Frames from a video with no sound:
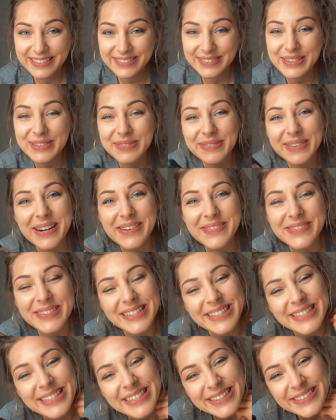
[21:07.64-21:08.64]
My mom
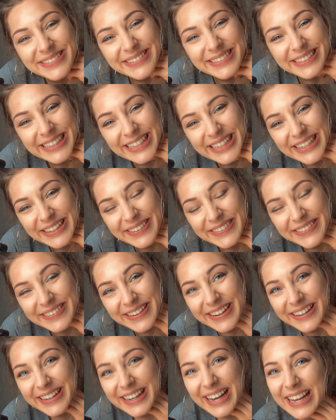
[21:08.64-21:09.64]
is so
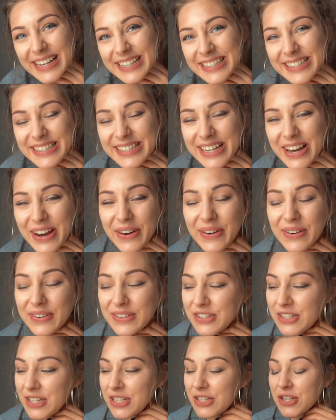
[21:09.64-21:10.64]
cute. Okay, so
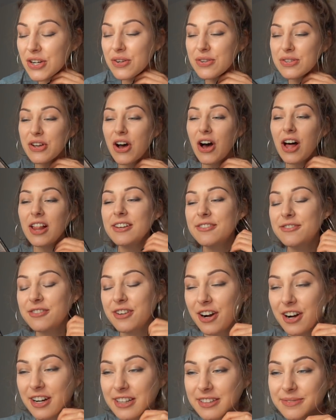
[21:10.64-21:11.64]
she chose Olive
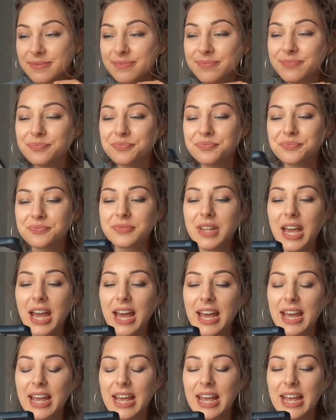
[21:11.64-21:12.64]
Garden
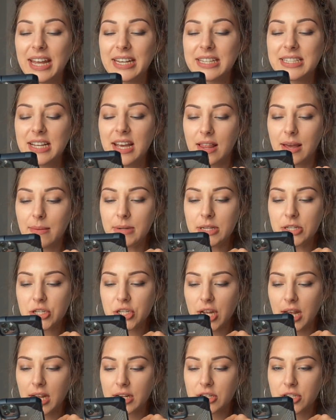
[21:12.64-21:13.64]
and let me
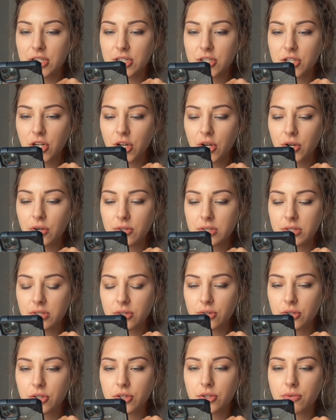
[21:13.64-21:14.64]
check, she
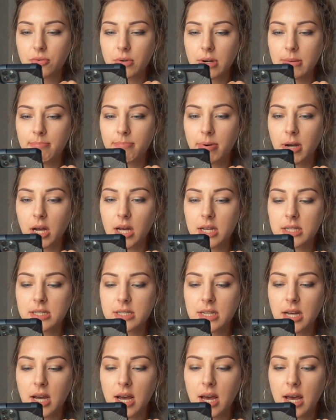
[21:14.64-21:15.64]
chose shrimp
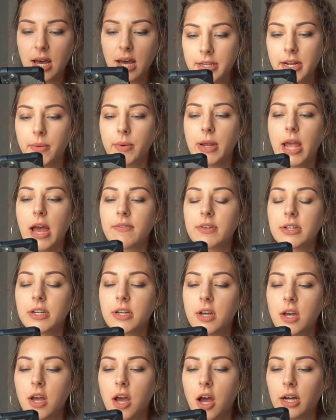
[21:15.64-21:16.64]
pasta. There we have
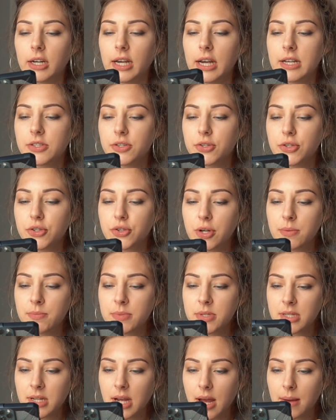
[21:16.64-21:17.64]
it. Okay, so shrimp
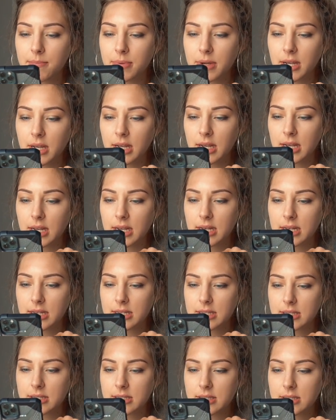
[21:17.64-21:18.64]
scampi
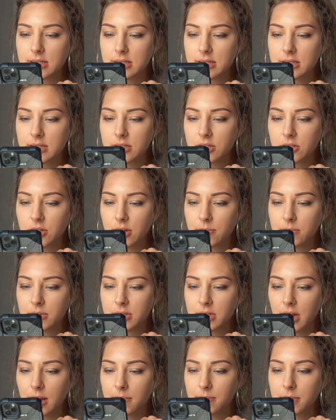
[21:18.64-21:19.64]
is shrimp
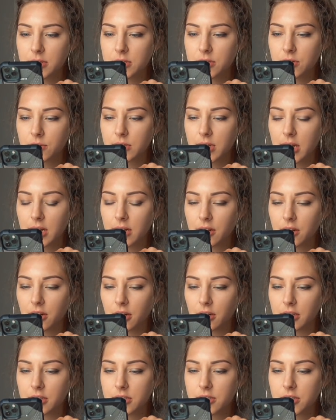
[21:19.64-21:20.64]
scampi sauteed in
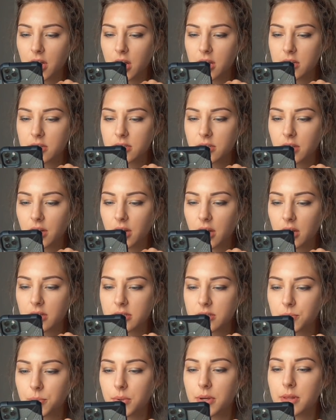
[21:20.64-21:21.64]
garlic sauce,
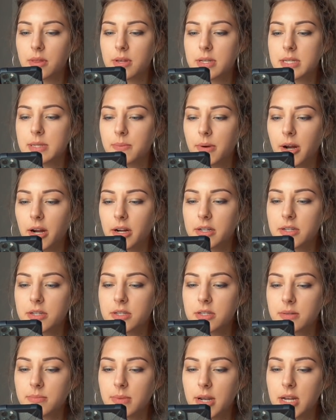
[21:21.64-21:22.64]
tossed with
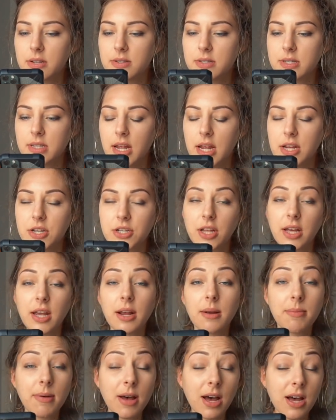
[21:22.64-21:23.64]
asparagus, tomatoes, and angel
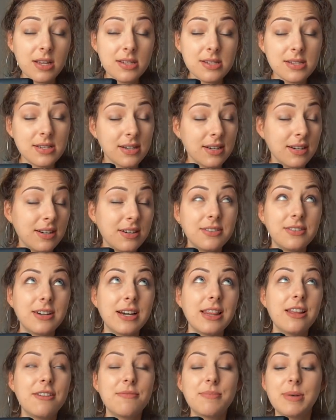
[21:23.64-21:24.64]
hair pasta. Oh,
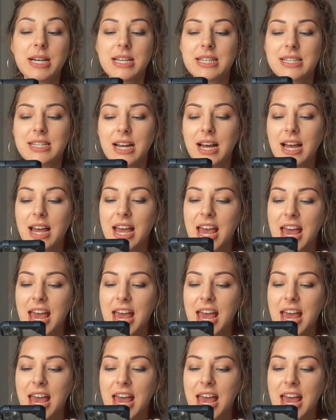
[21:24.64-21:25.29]
I love pasta.